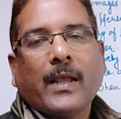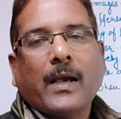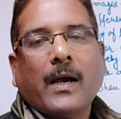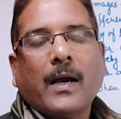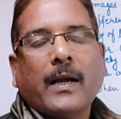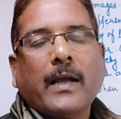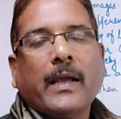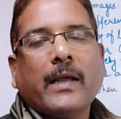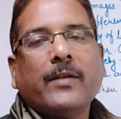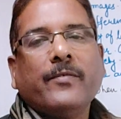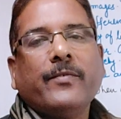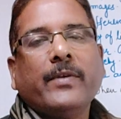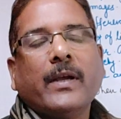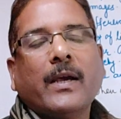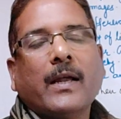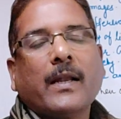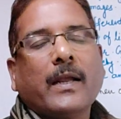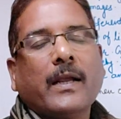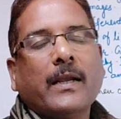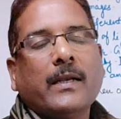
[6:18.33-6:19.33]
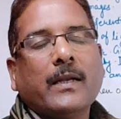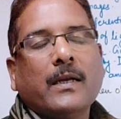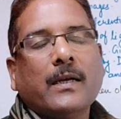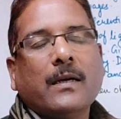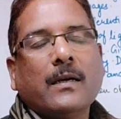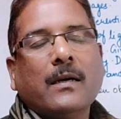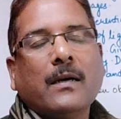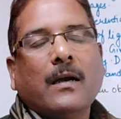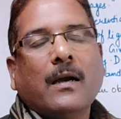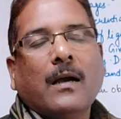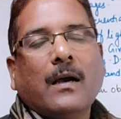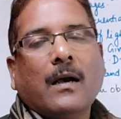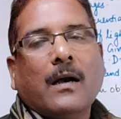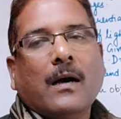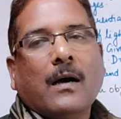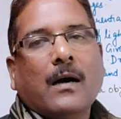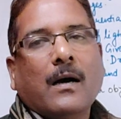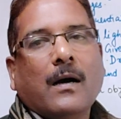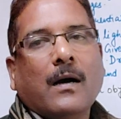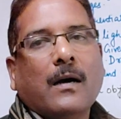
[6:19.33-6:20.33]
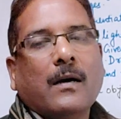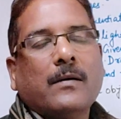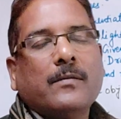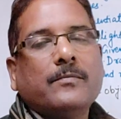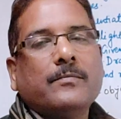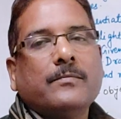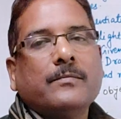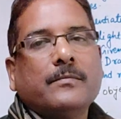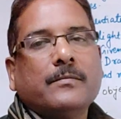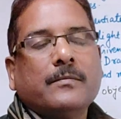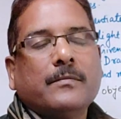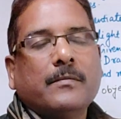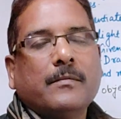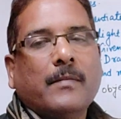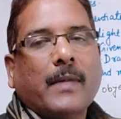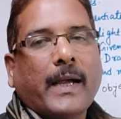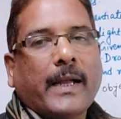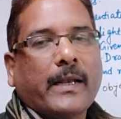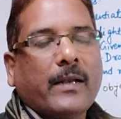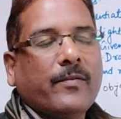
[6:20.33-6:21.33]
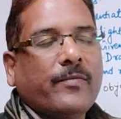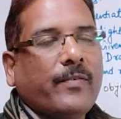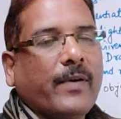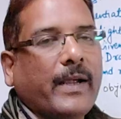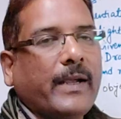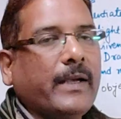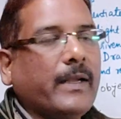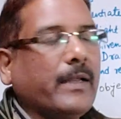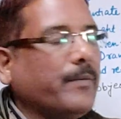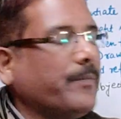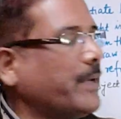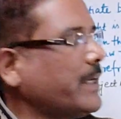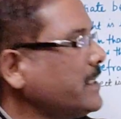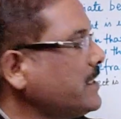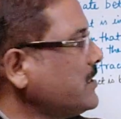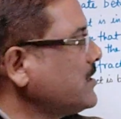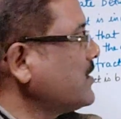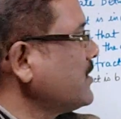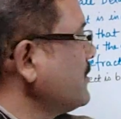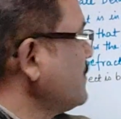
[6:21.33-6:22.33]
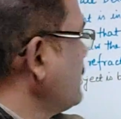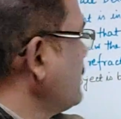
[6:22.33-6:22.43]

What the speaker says: Again we are getting a magnified image.